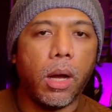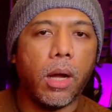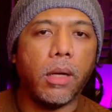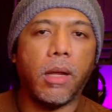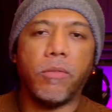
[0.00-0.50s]

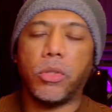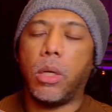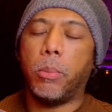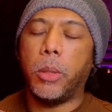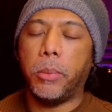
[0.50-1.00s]
FSR
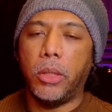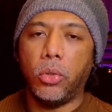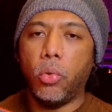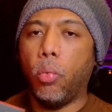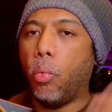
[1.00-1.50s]

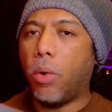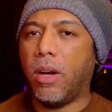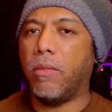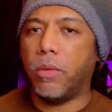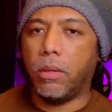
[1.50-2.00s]
4.2,
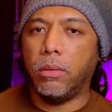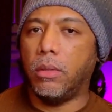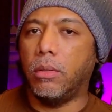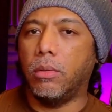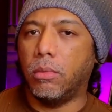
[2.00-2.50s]
whatever, you
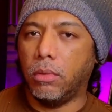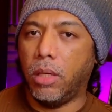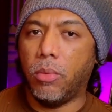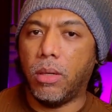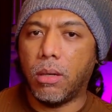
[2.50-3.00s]
know, they
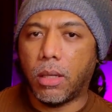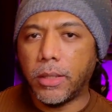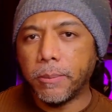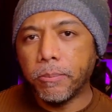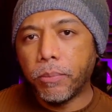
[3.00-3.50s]
want to call it.